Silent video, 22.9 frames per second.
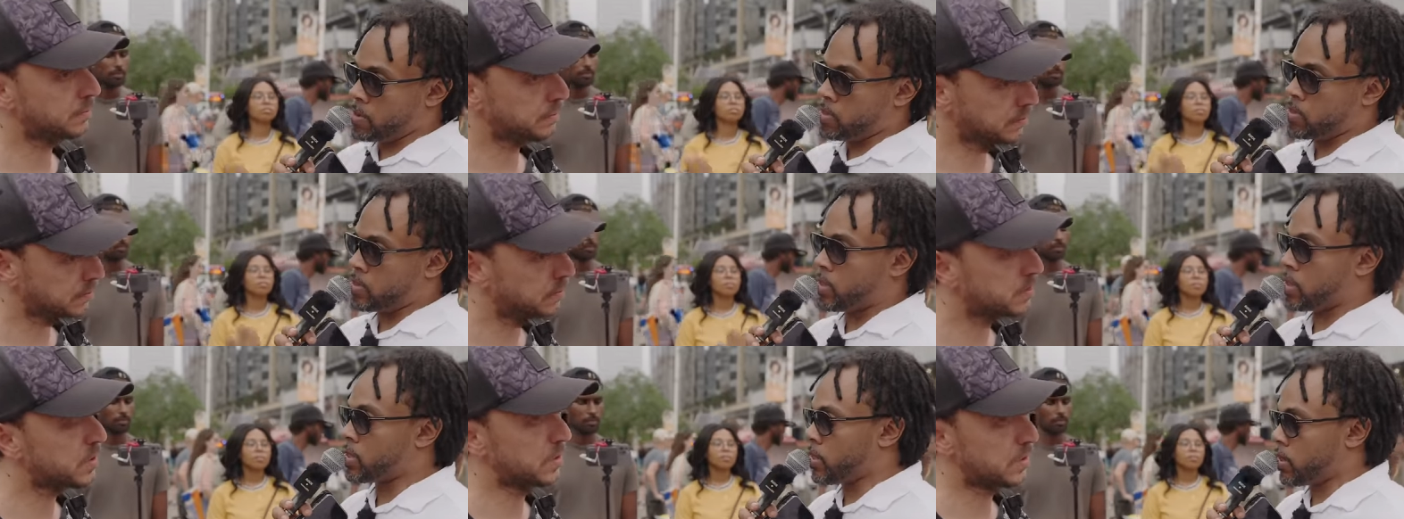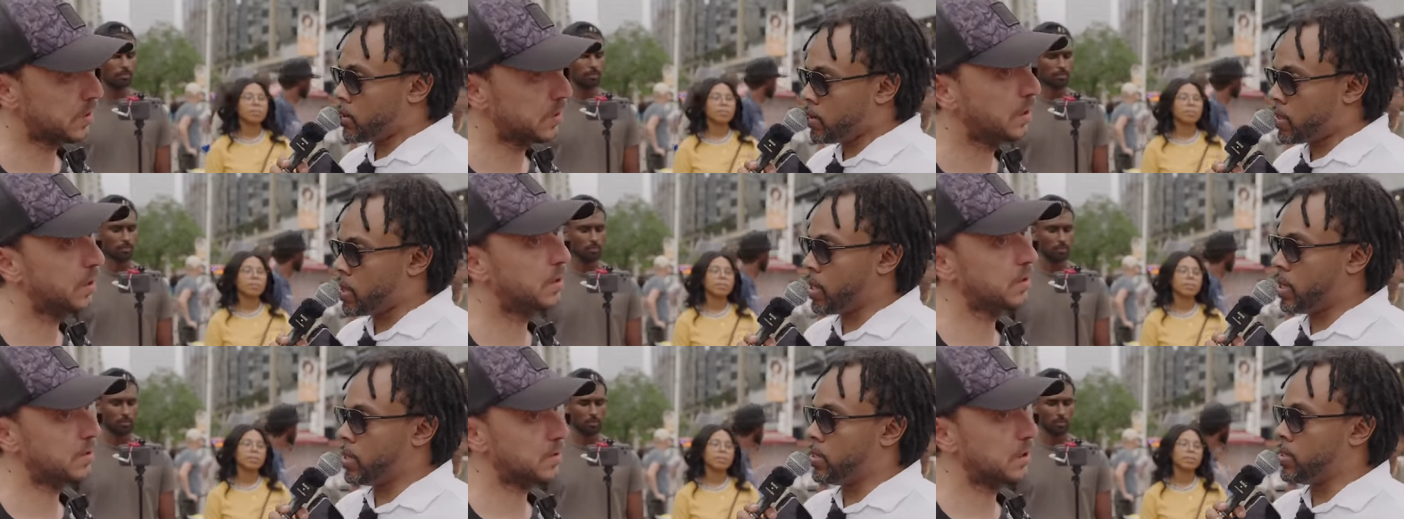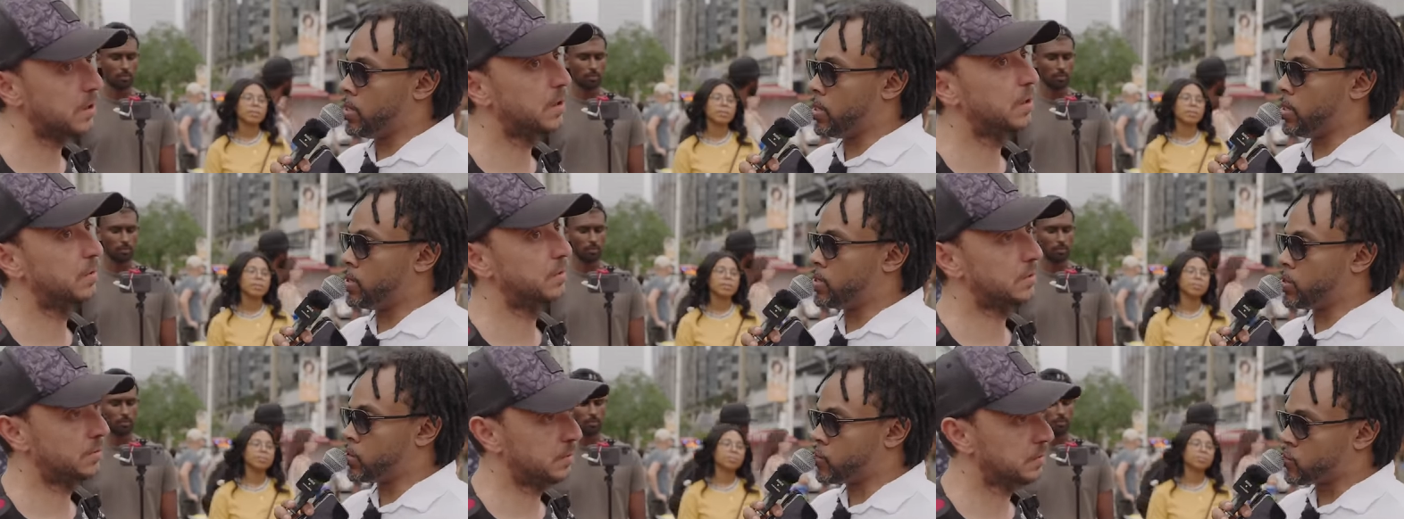Speaker 1: 600
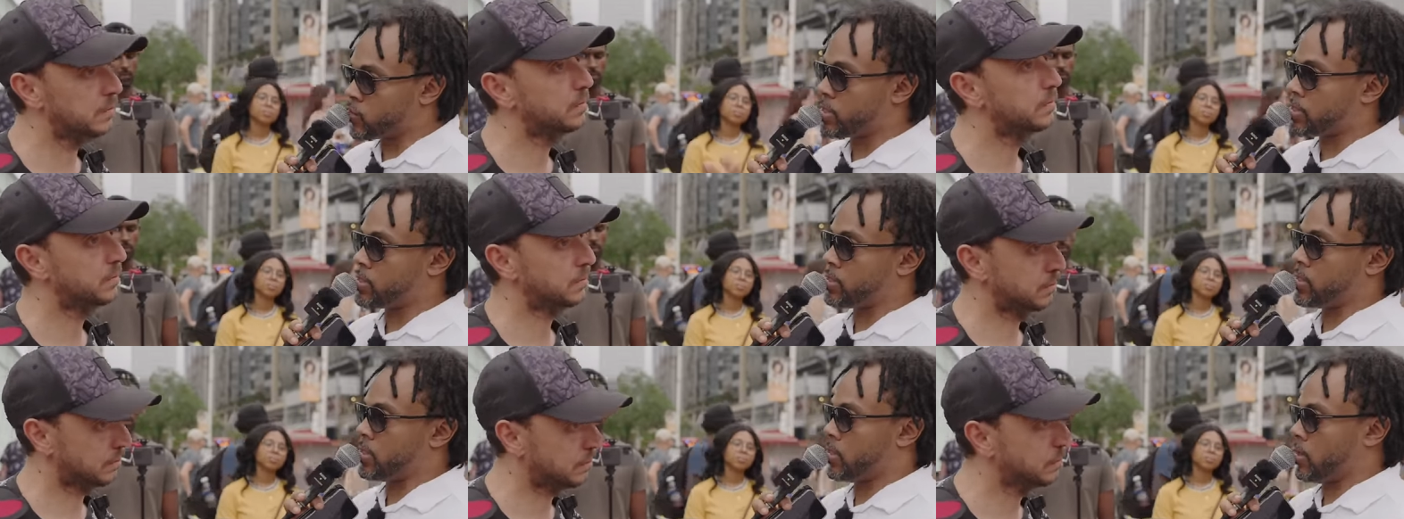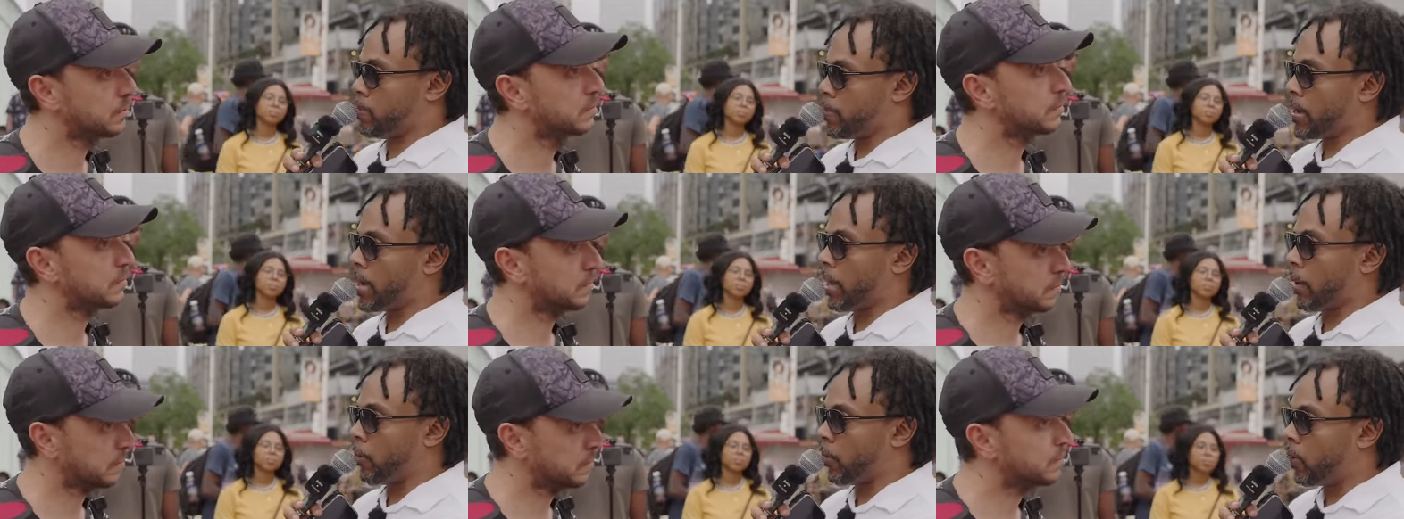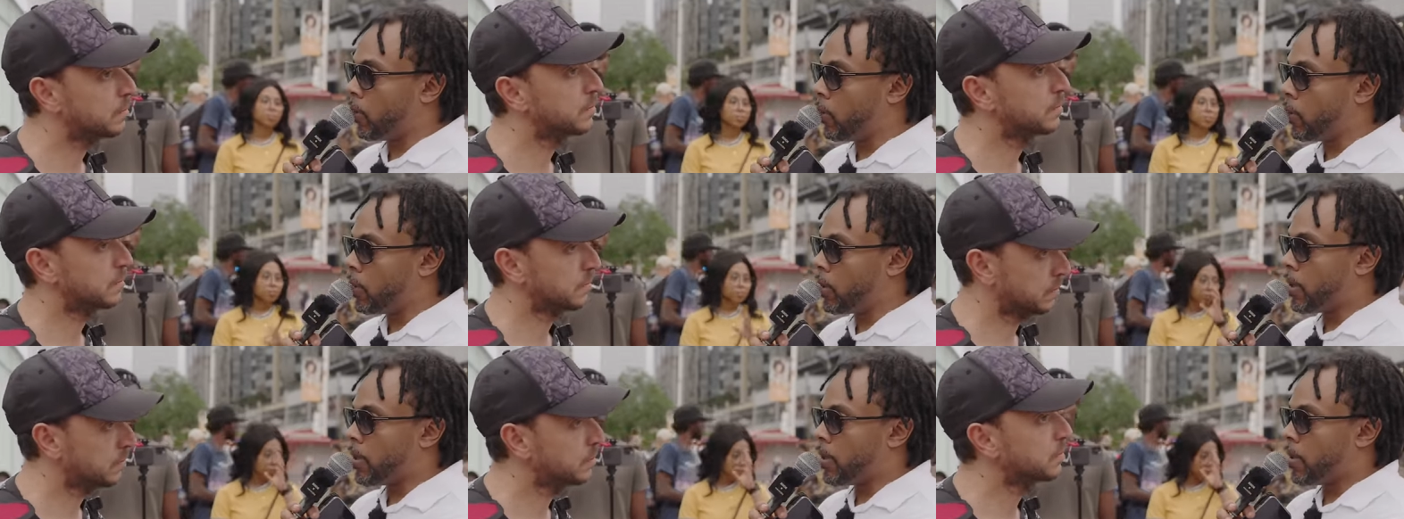AD, to trust in the Bible